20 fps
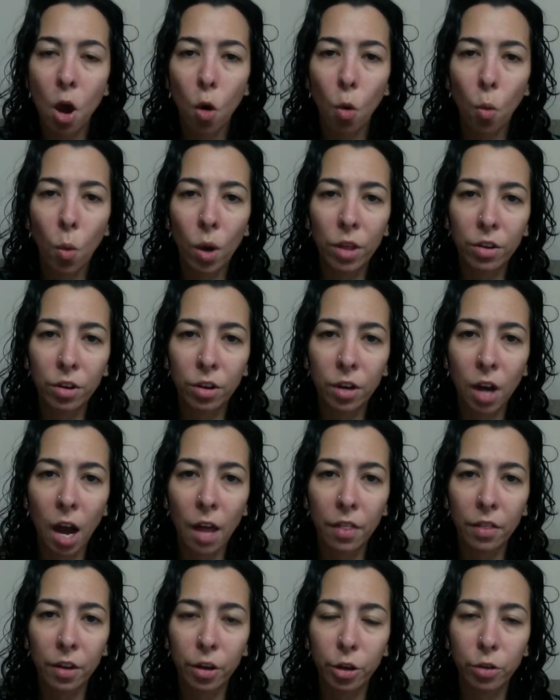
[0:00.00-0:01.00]
whether or
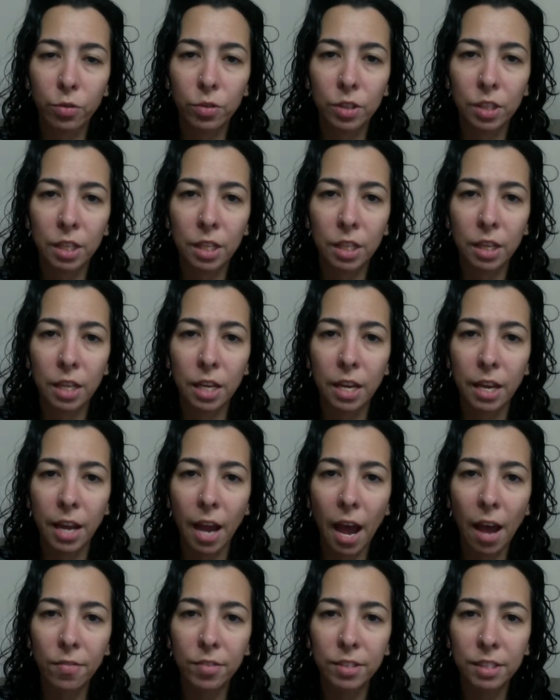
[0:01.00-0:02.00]
not they're using the
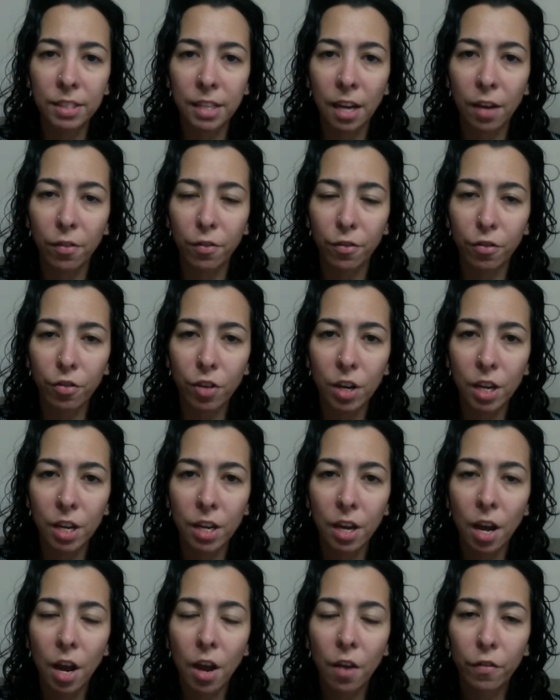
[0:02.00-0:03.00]

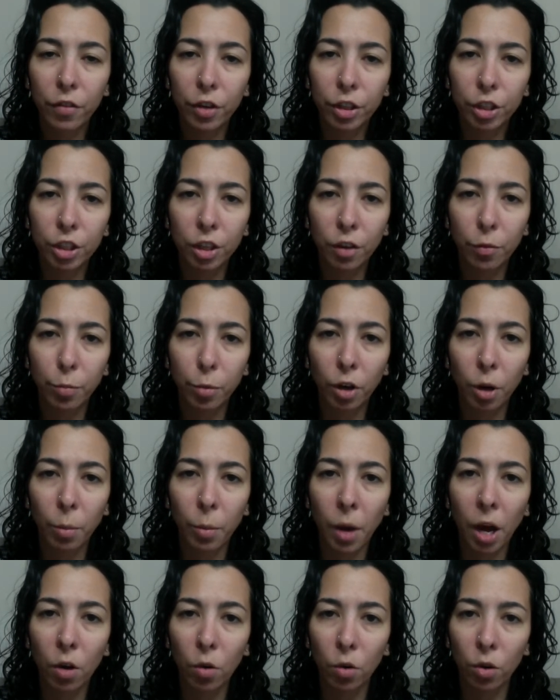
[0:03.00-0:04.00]
FCF-free version of
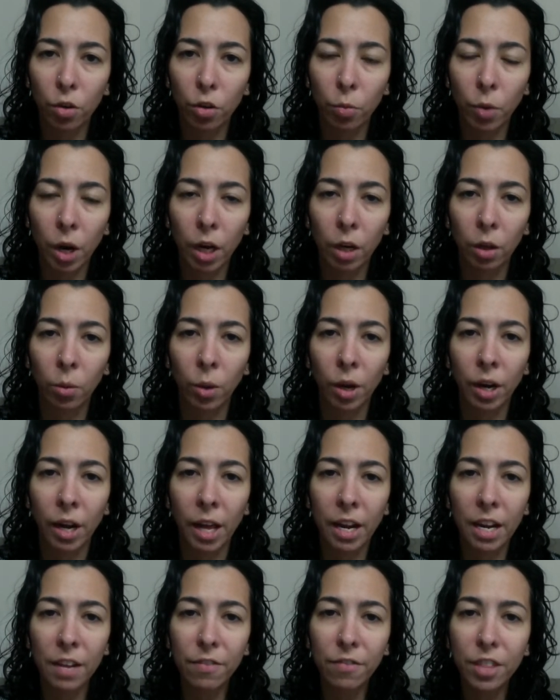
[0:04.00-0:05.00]
bergamot or the regular one.
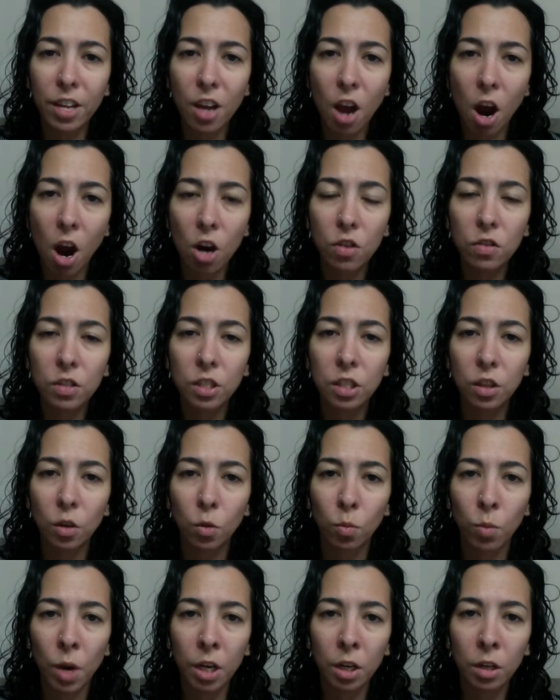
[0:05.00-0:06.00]
And if they are using the
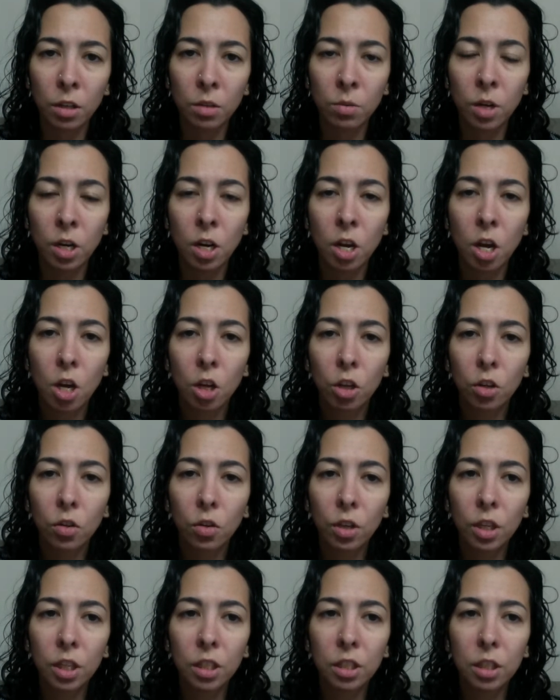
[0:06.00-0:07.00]
regular one,
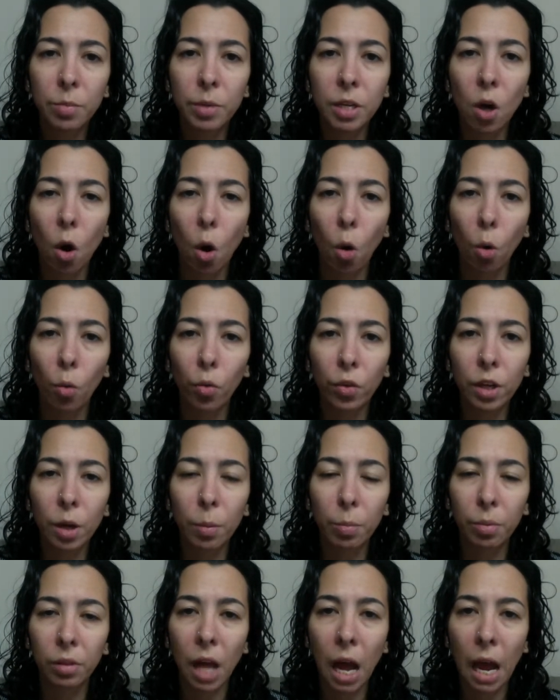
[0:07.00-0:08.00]
you need to be only
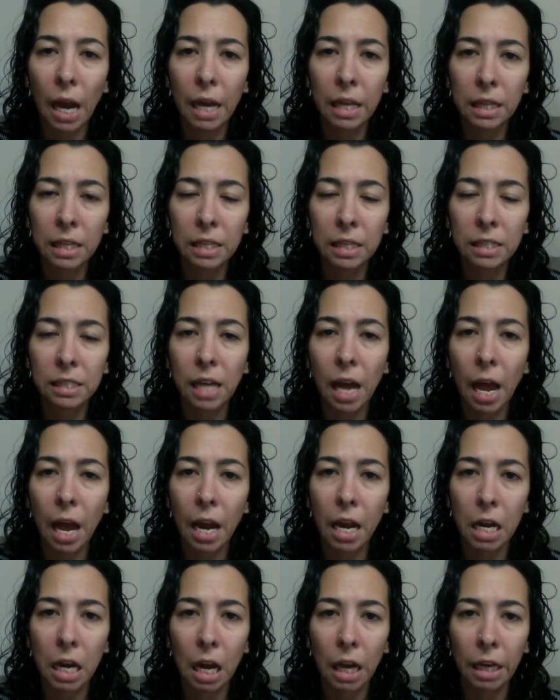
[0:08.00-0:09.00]
applying this
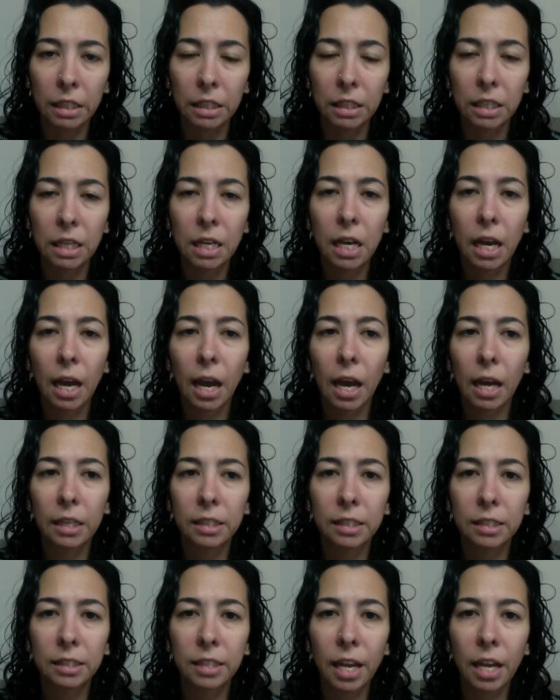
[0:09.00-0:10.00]
at night and
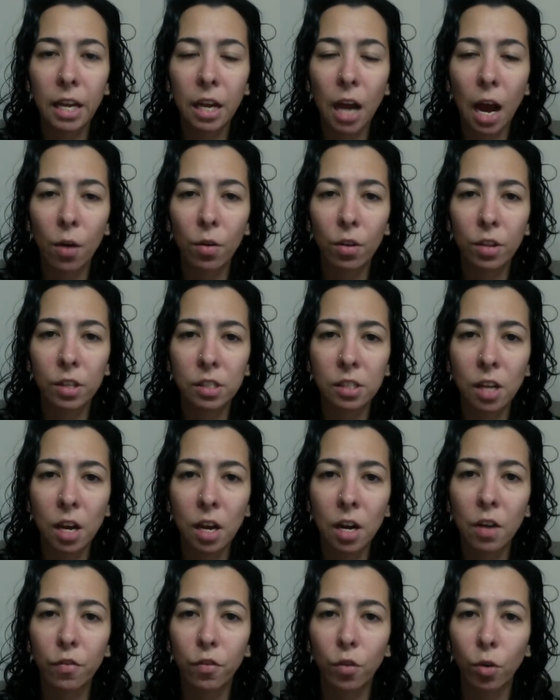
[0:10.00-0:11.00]
staying out of the
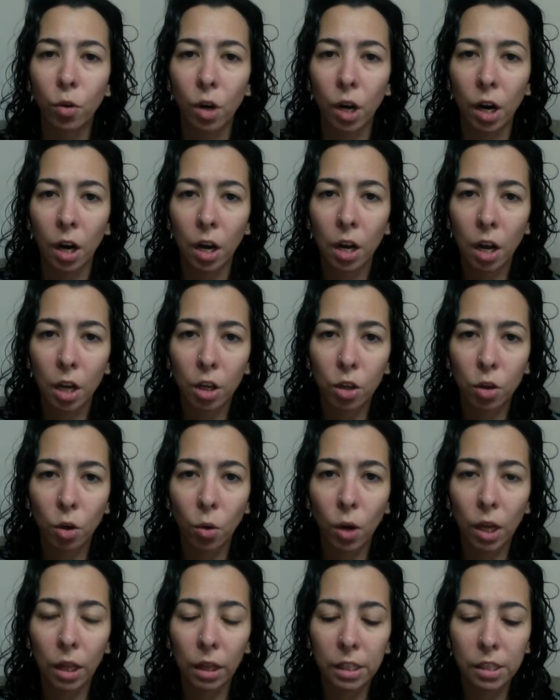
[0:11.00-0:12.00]
sun for,
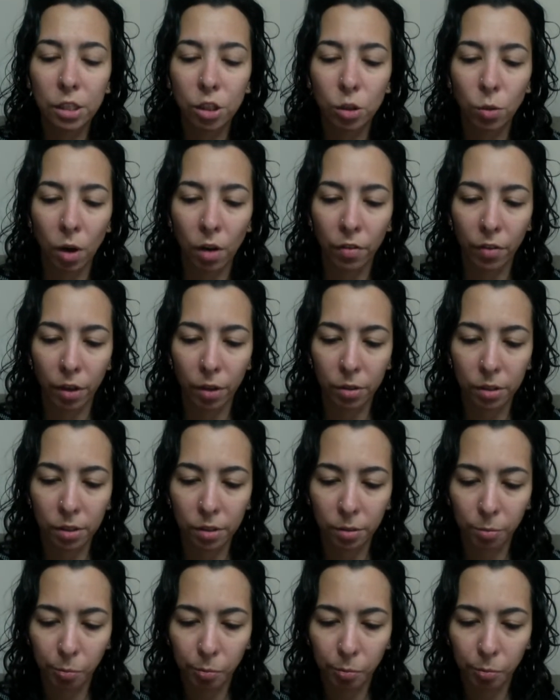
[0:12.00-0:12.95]
at least 12 hours.